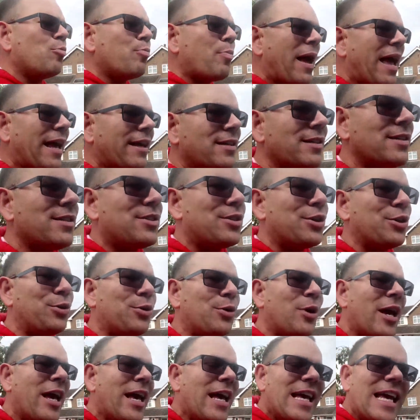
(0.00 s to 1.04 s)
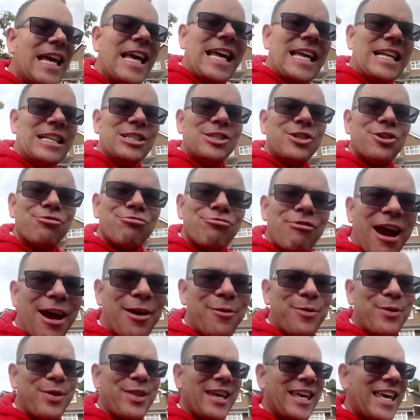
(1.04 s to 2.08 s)
best to interact
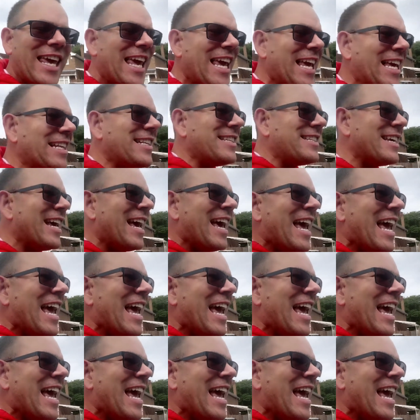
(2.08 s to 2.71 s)
with the kids,